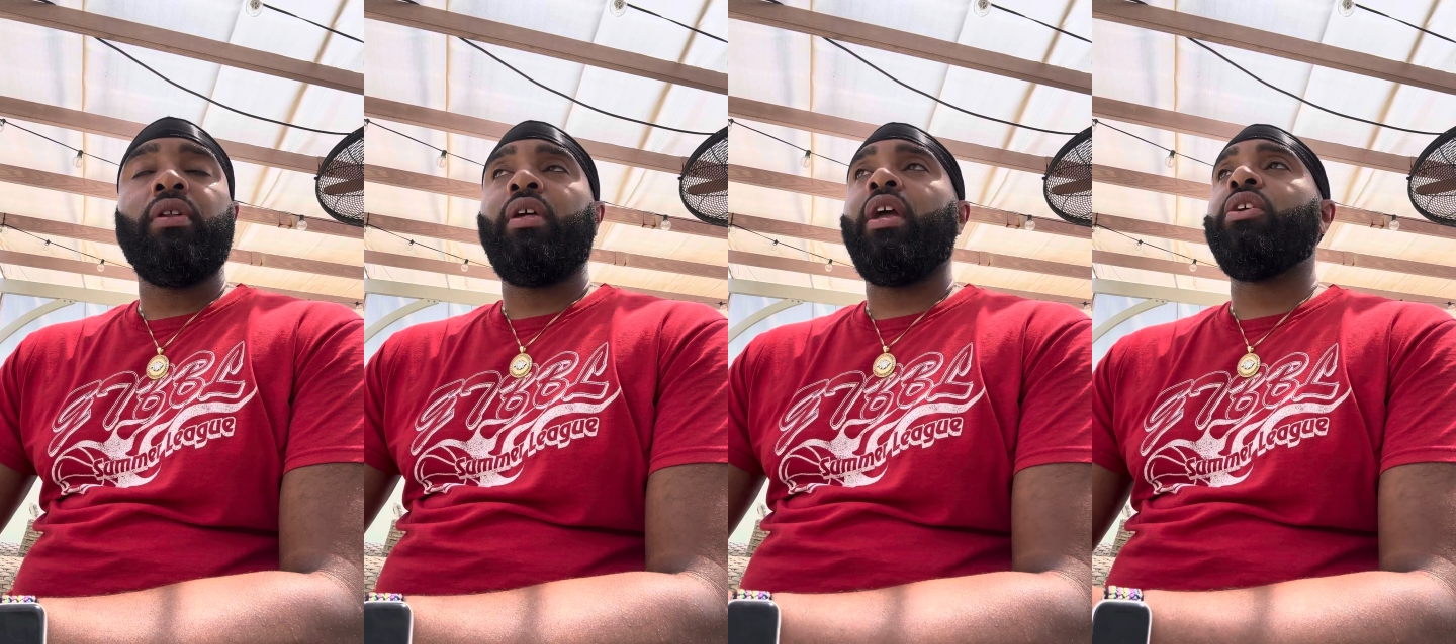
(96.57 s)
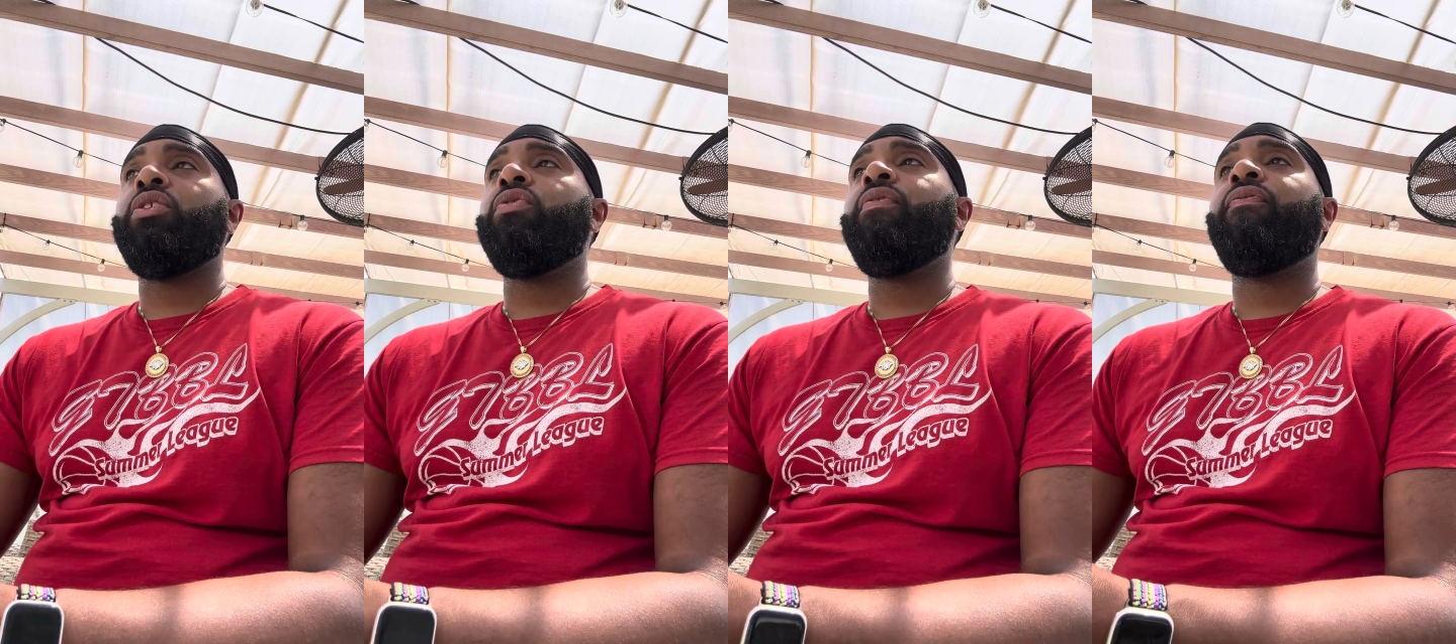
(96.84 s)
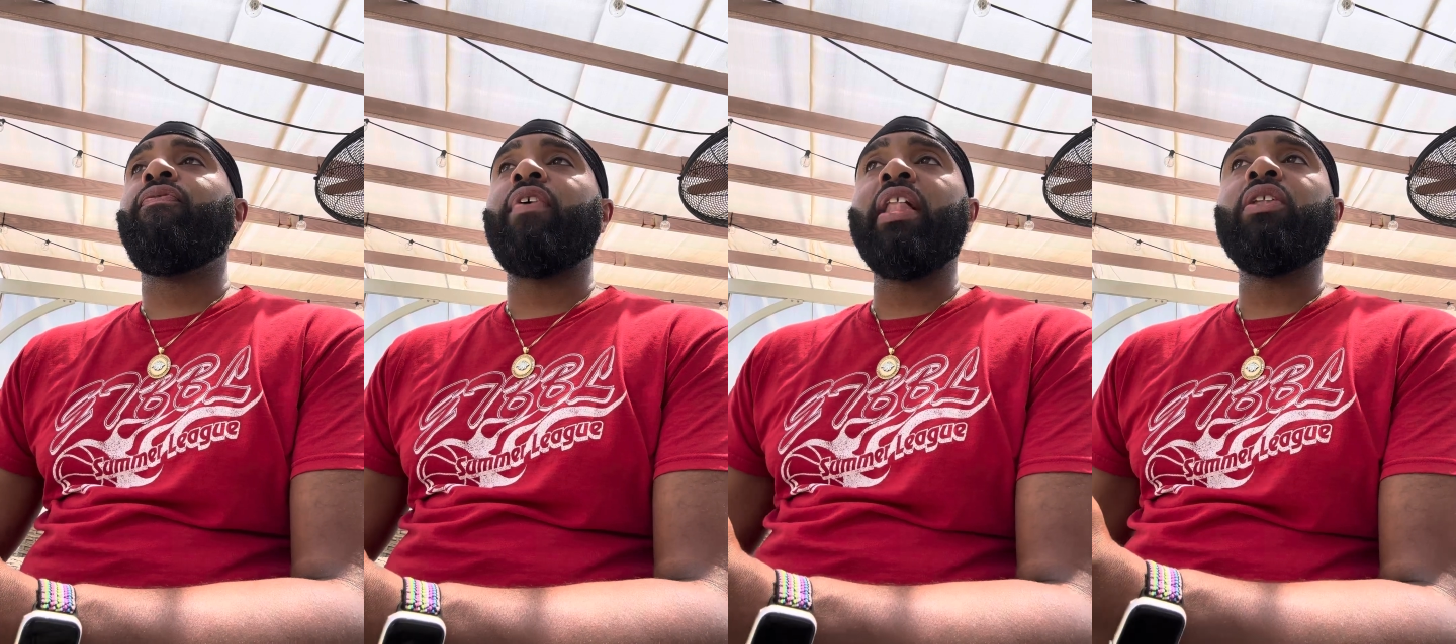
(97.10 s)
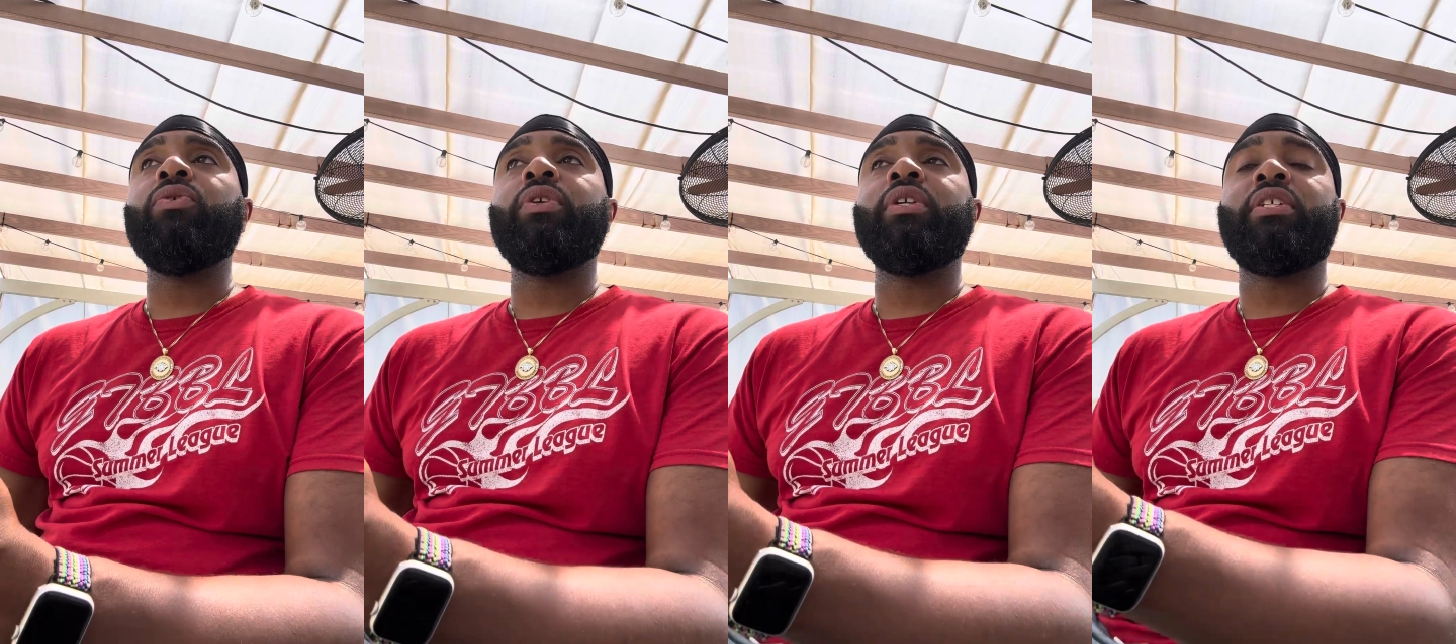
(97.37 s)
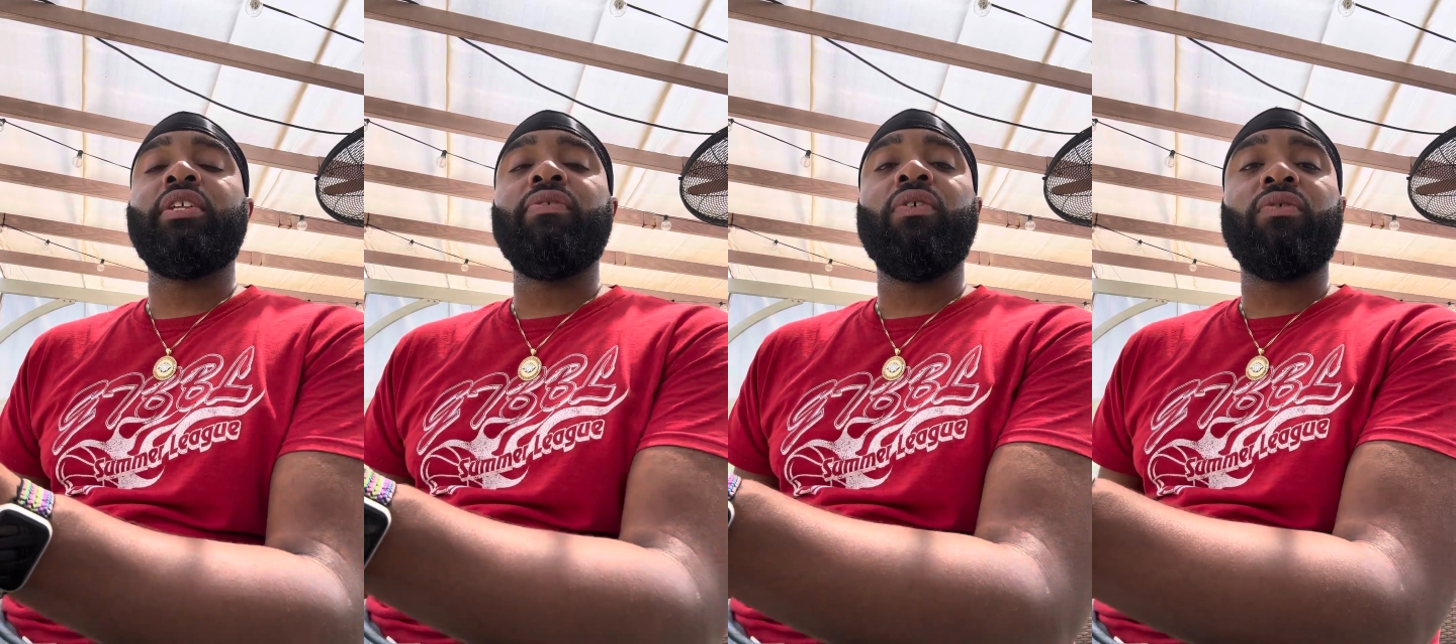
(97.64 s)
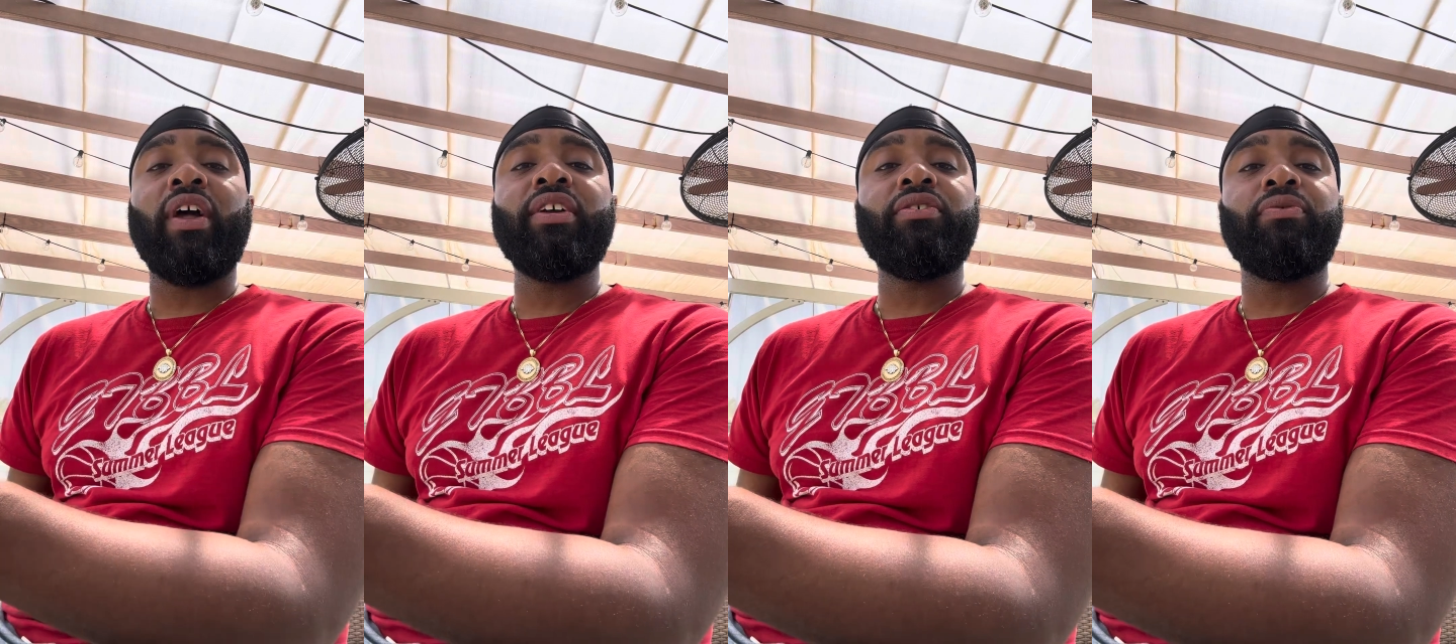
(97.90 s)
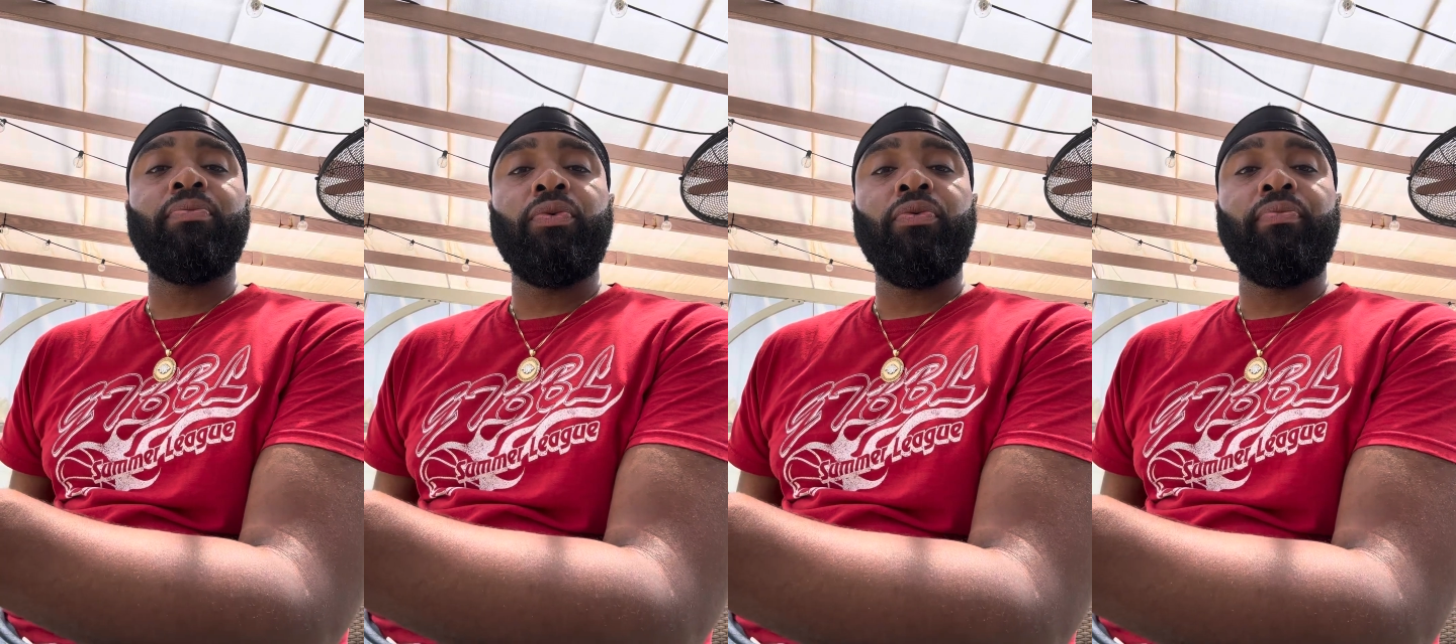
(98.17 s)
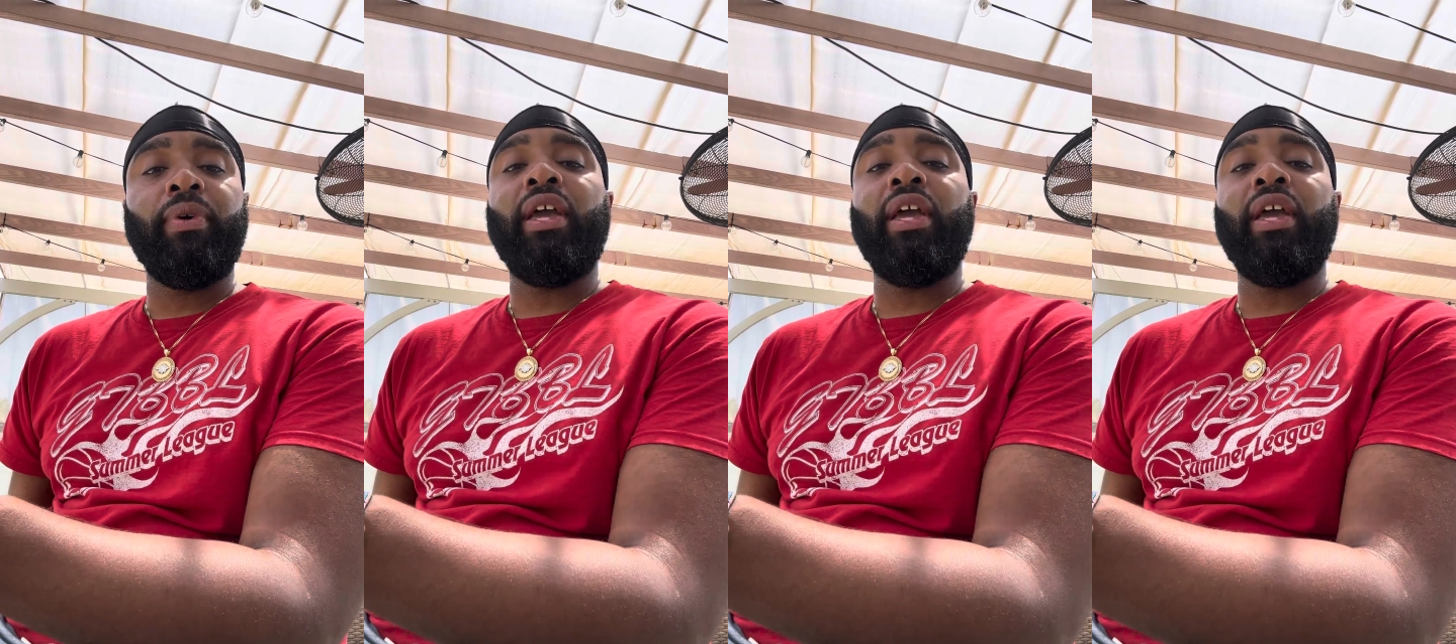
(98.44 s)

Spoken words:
and you follow the civil rights movement